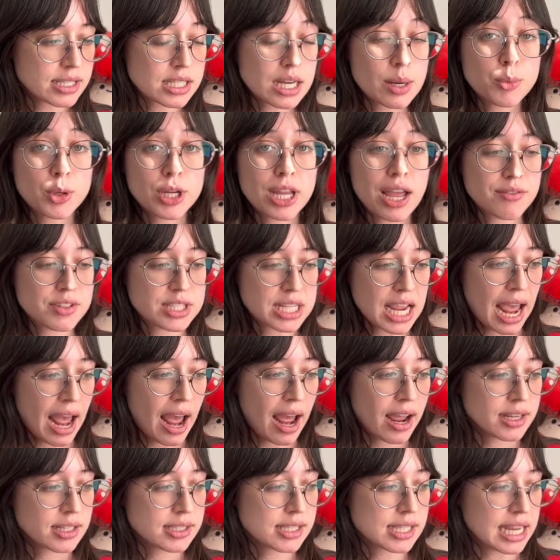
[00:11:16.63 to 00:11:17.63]
up we have
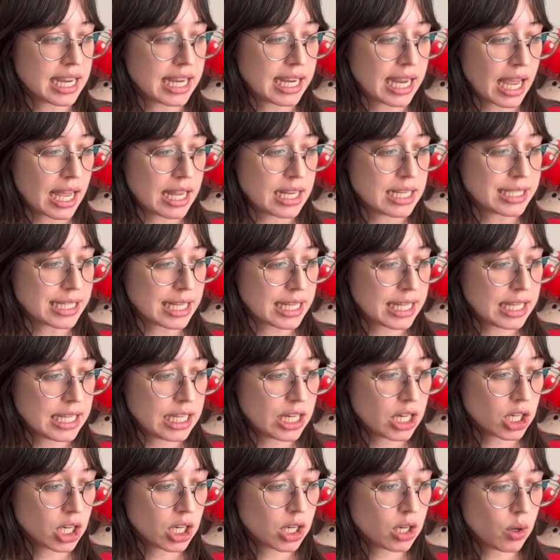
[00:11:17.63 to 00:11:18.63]
tags, and
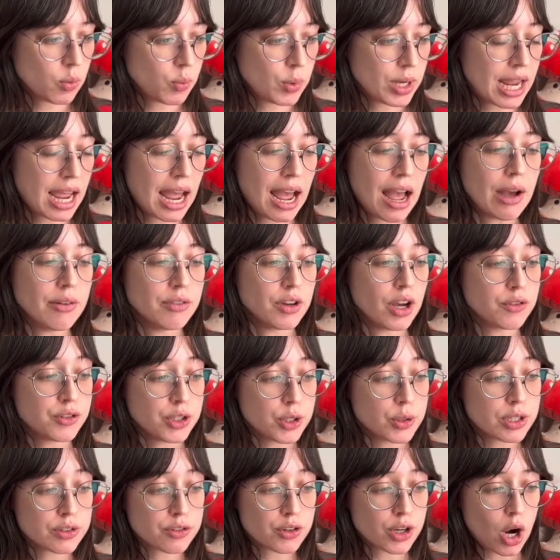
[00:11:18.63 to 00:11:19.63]
here we have a
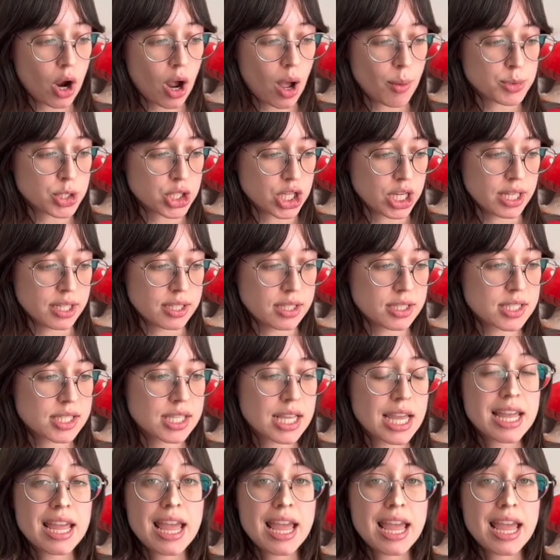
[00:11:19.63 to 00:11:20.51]
few different options,